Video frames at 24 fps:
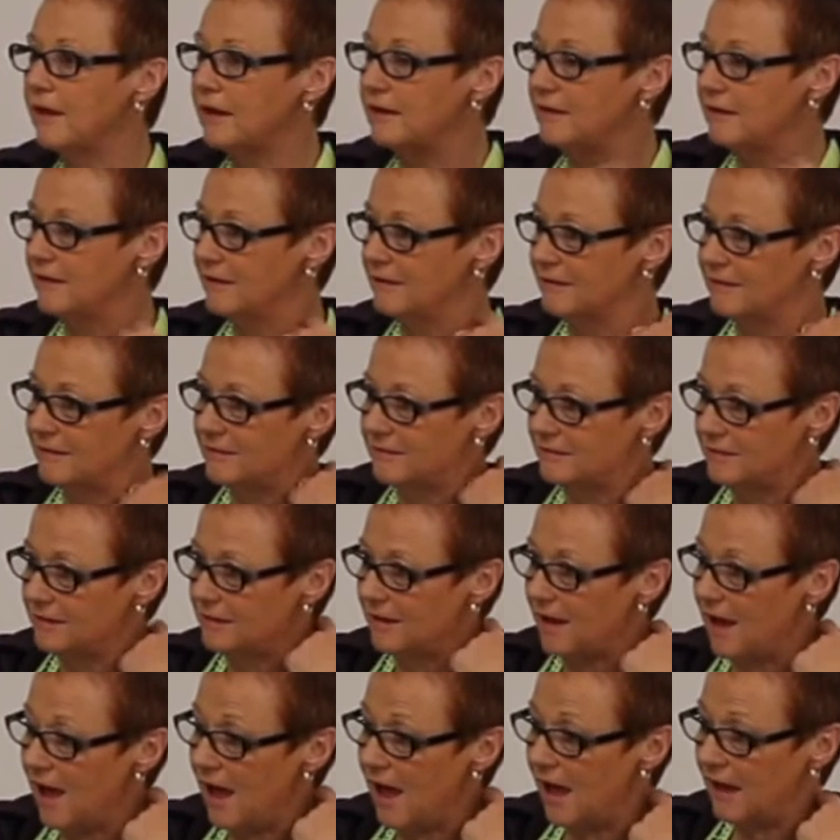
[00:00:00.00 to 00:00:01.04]
than
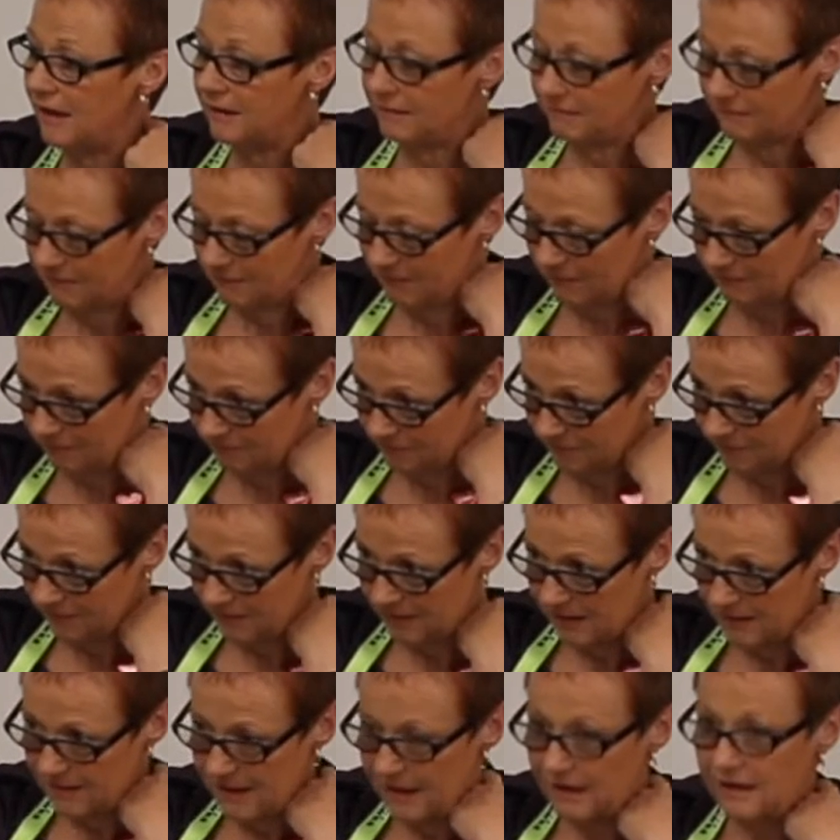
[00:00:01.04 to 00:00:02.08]

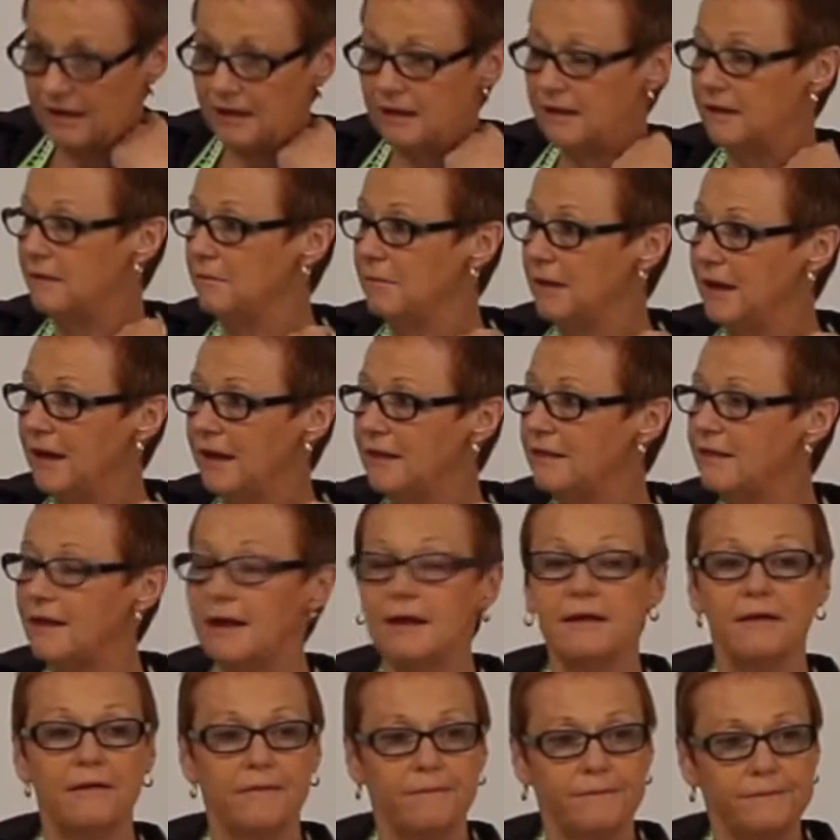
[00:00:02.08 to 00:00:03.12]
they needed me, I
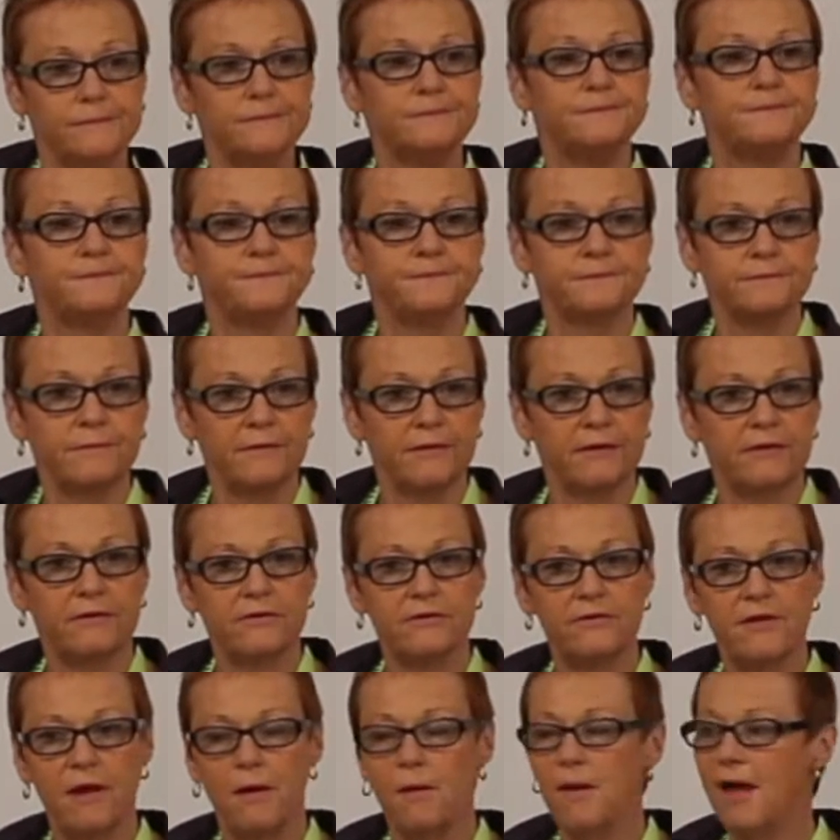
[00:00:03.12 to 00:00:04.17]
think.
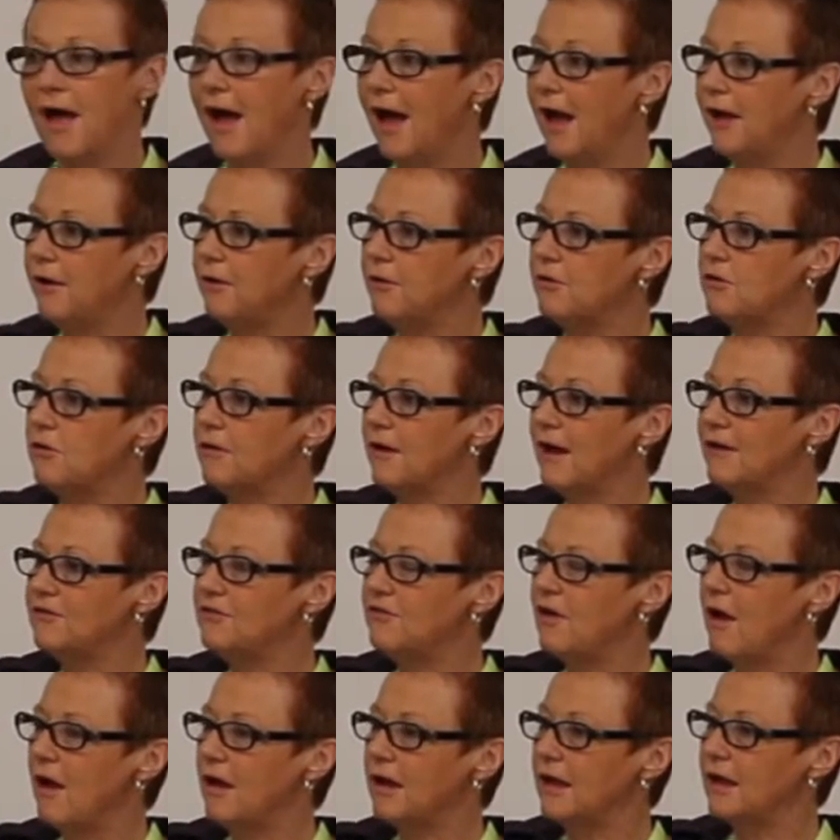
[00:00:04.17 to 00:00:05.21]
So I heard you guys
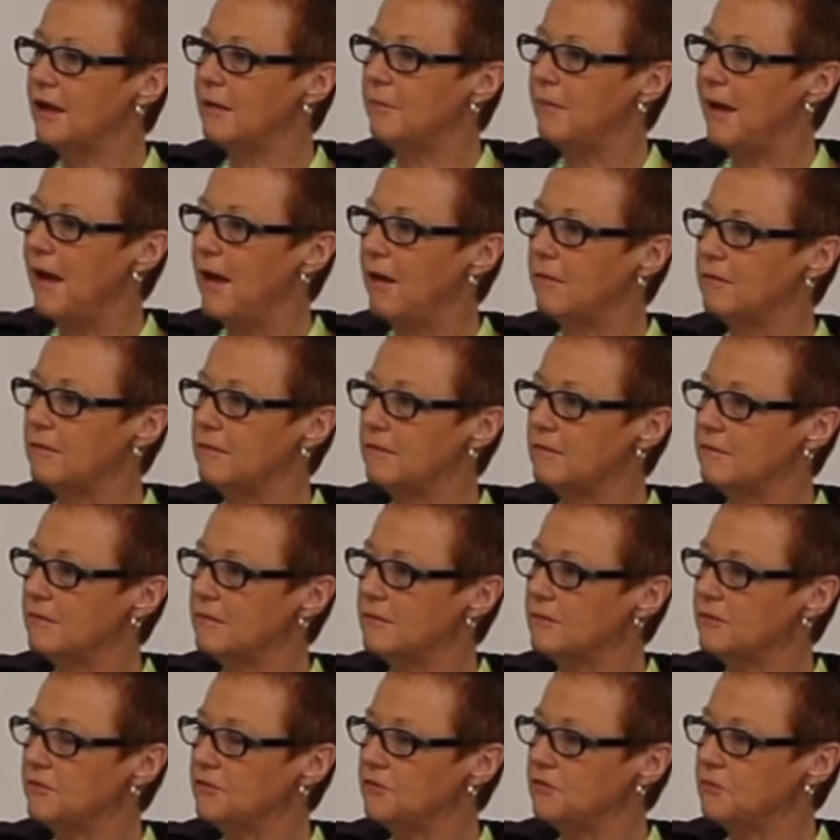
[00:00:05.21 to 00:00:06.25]
talking about
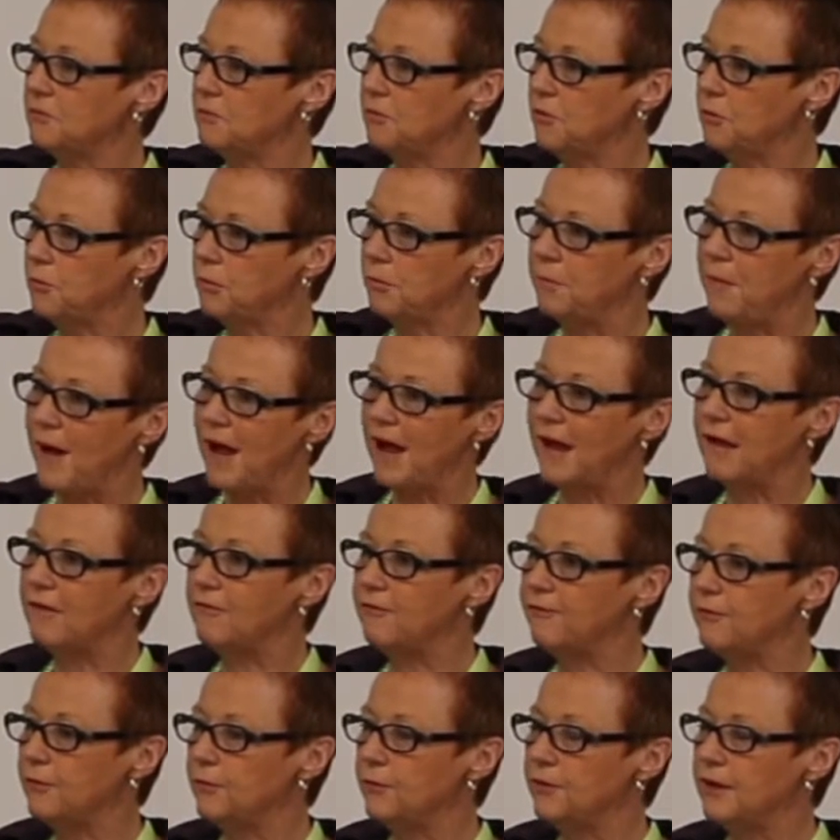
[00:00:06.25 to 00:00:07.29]
you were
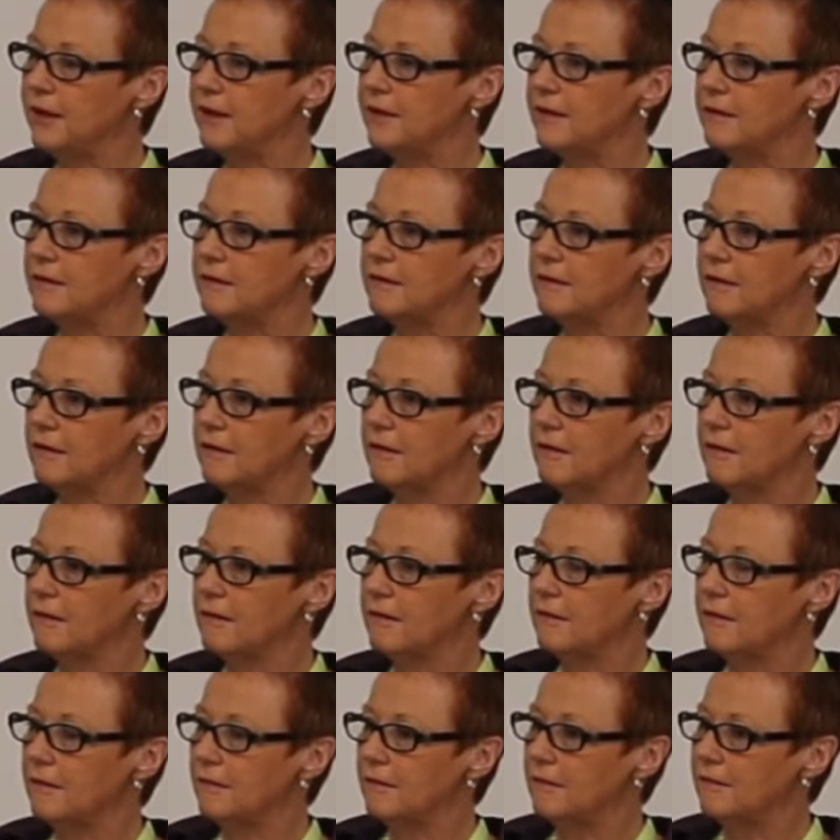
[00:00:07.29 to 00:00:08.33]
buying food in,
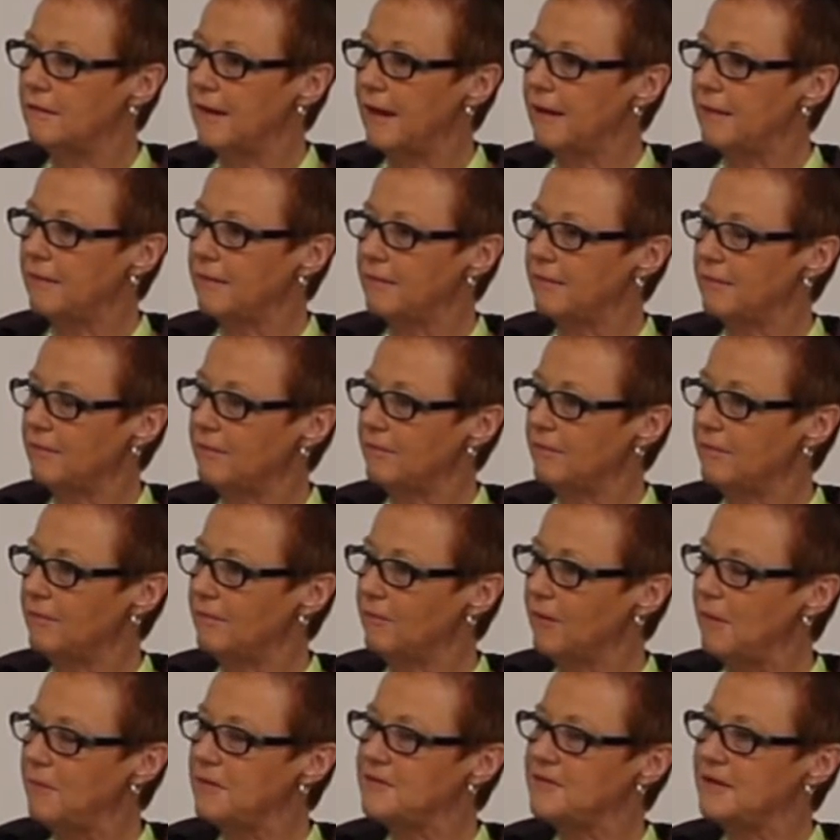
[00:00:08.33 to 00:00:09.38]
like,
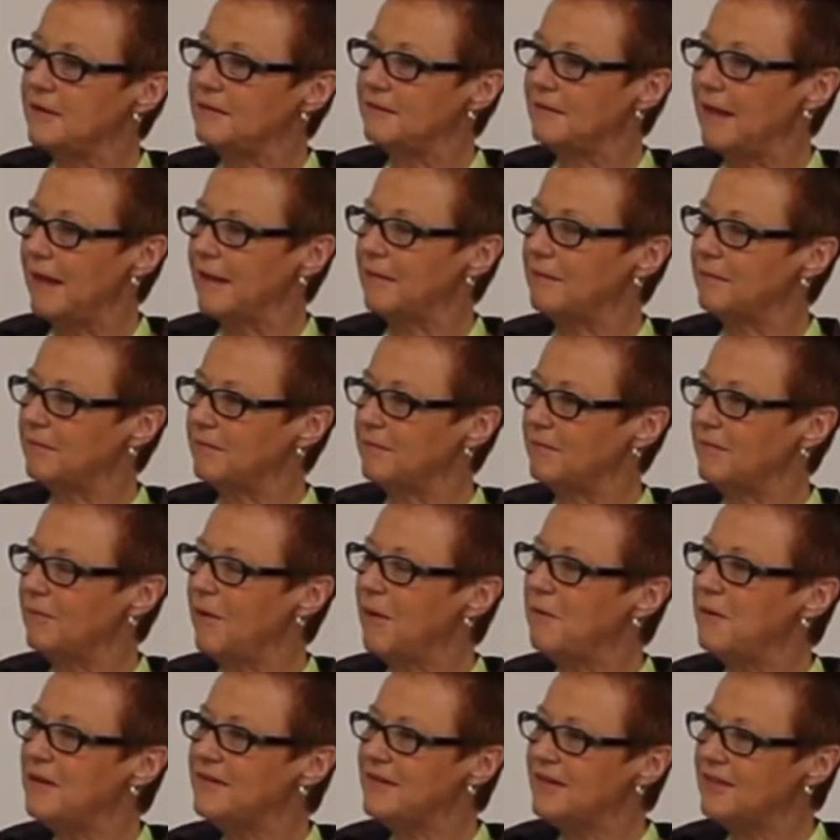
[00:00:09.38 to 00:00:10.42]
what was it? Like,
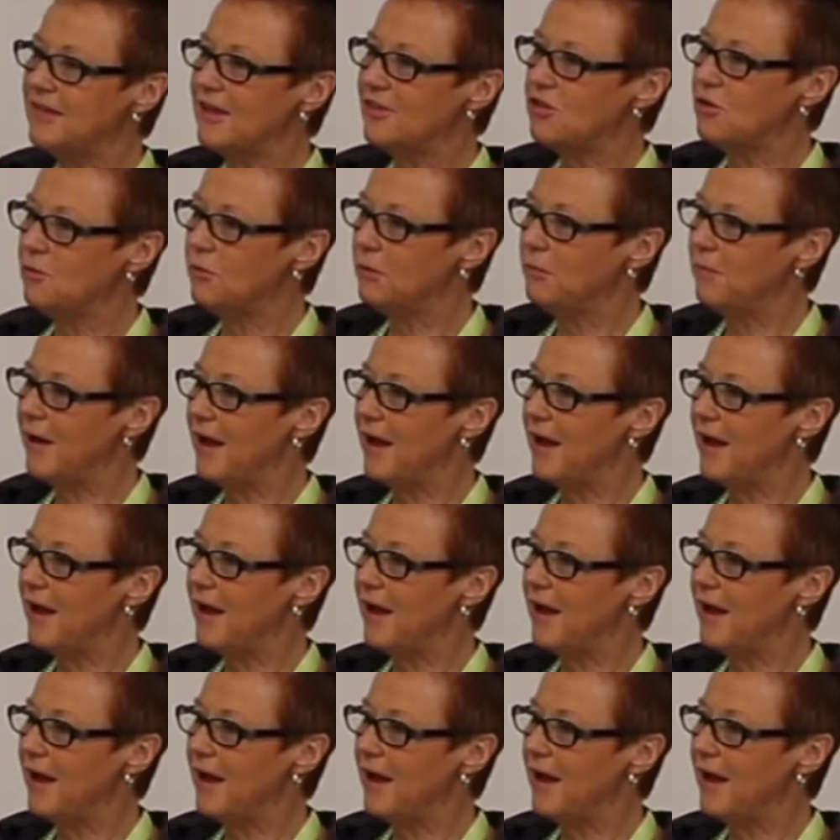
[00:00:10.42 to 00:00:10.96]
what was it that you were